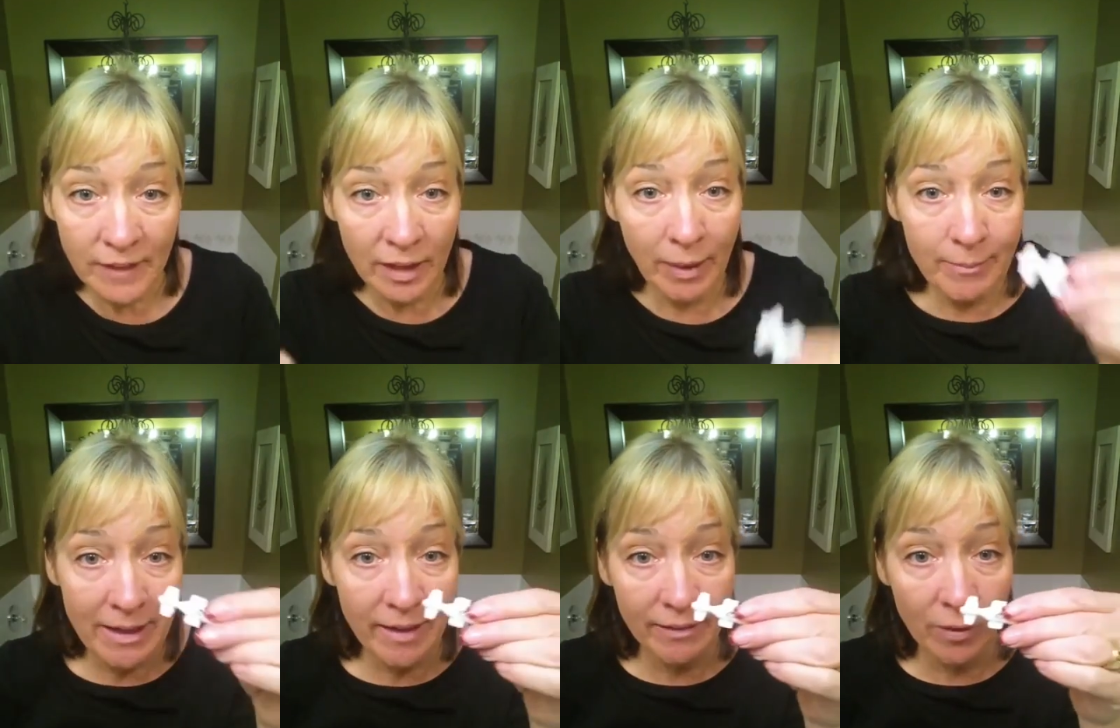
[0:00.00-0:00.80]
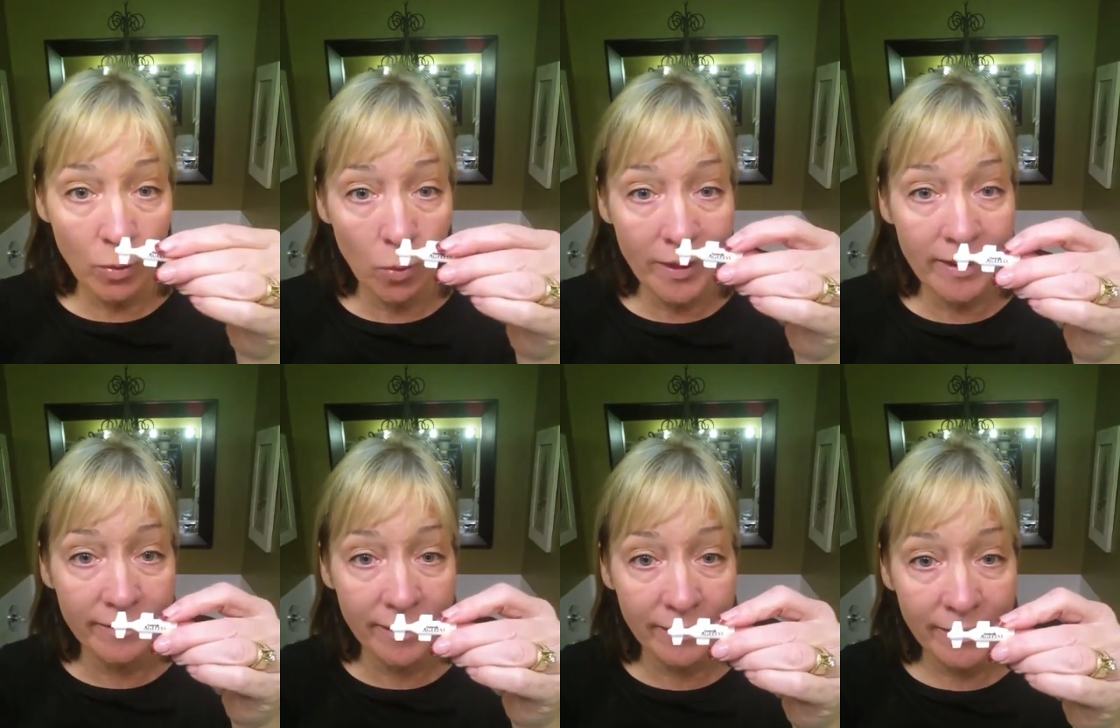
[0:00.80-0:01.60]
You might be asking, well, what
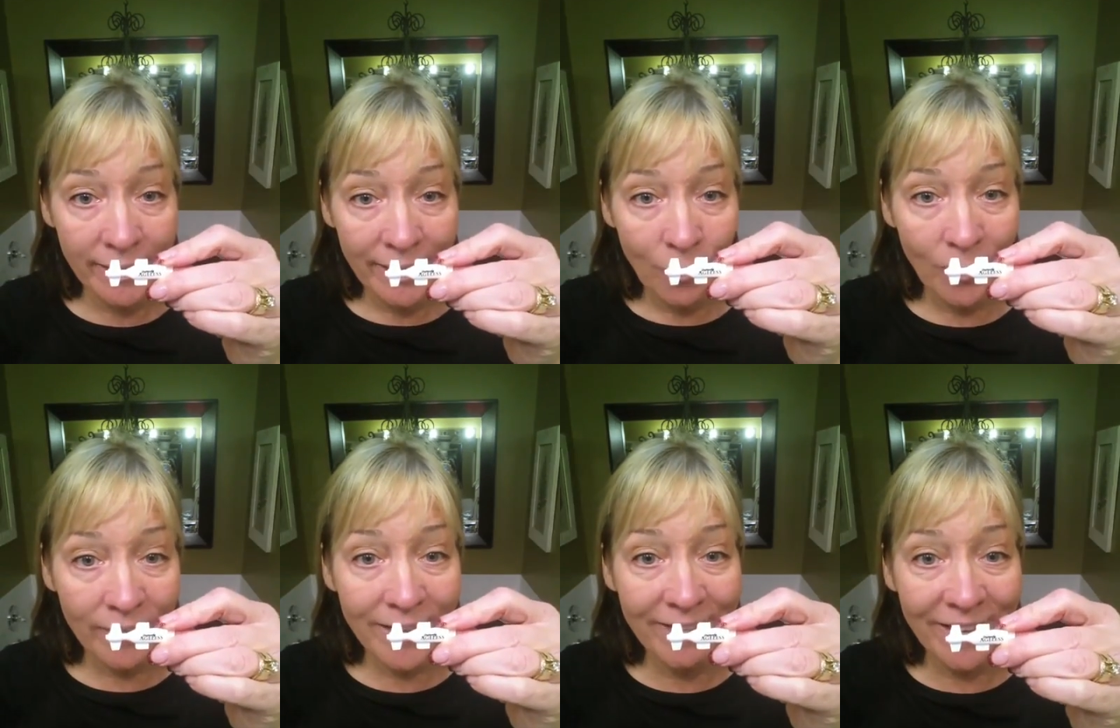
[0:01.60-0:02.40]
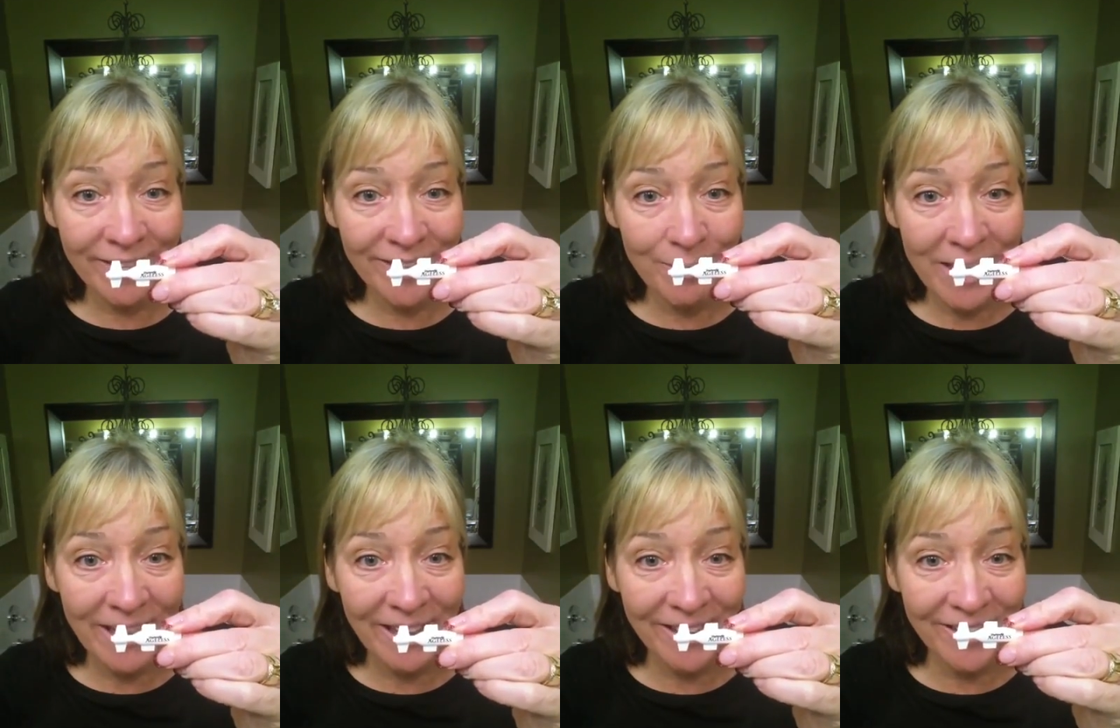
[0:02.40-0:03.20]
is it? What's in this to
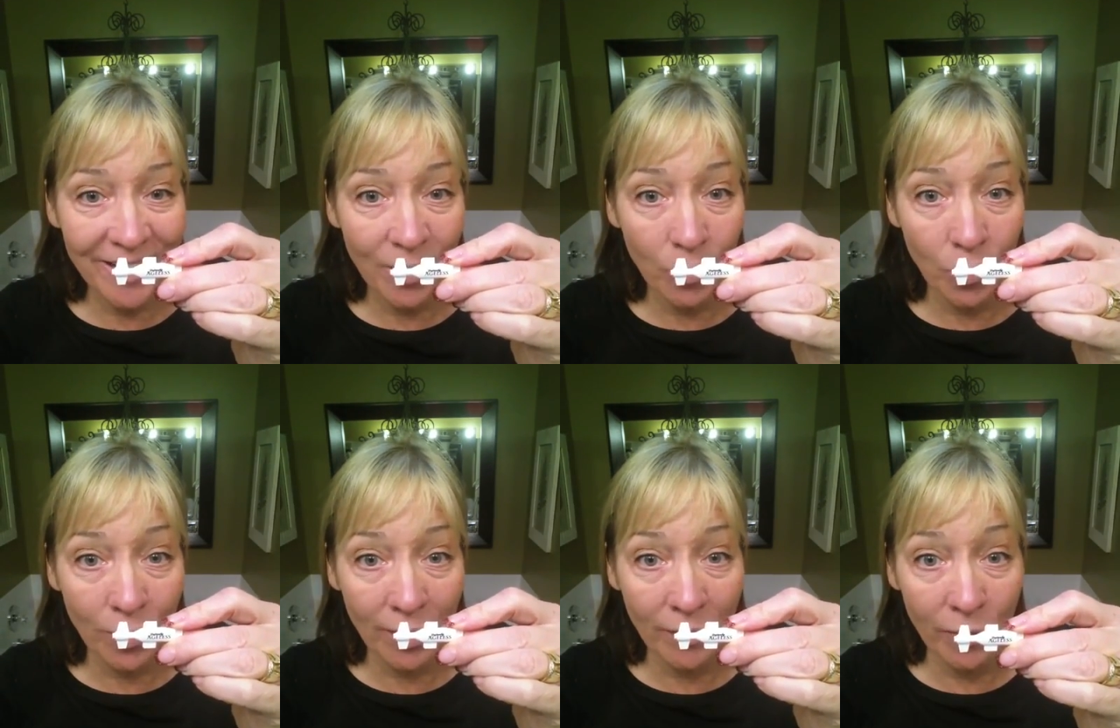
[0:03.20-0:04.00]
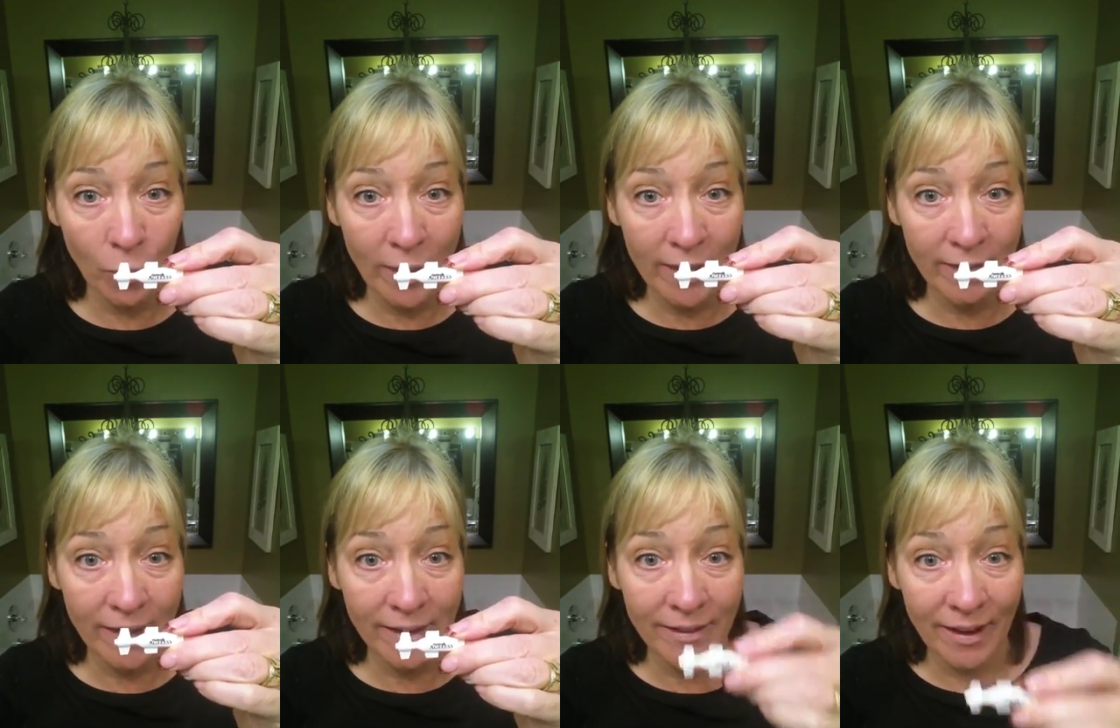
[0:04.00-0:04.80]
make it uh, work the way
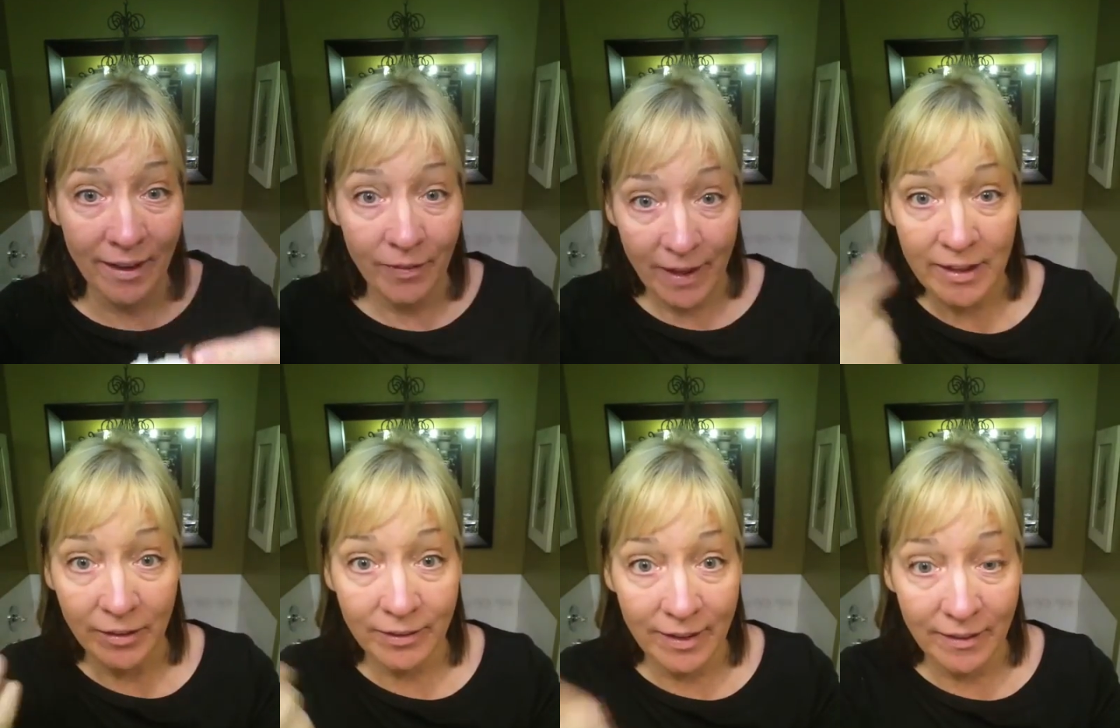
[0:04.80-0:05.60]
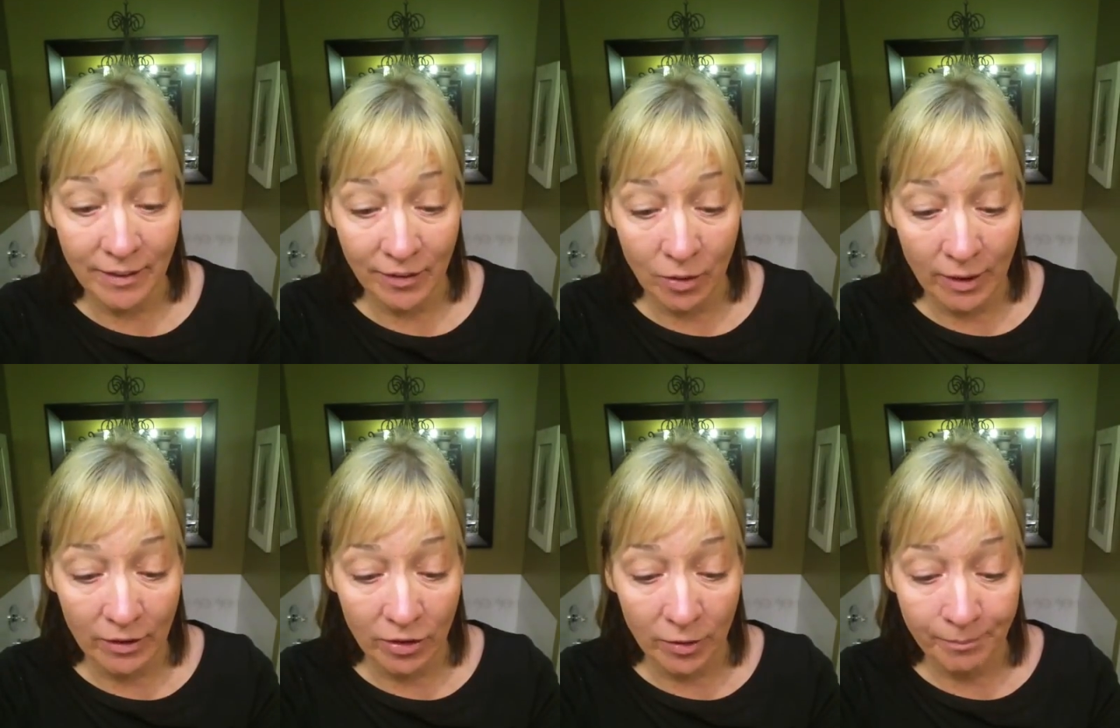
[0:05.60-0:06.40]
that uh, that you'll see that it's going
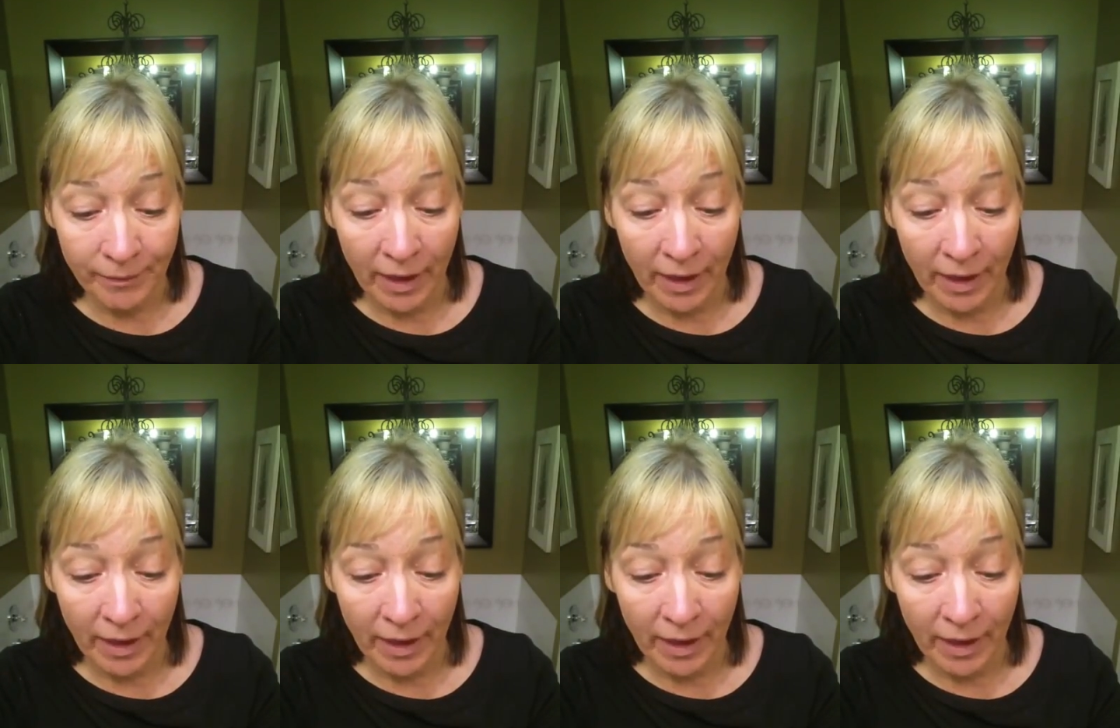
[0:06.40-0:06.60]
to?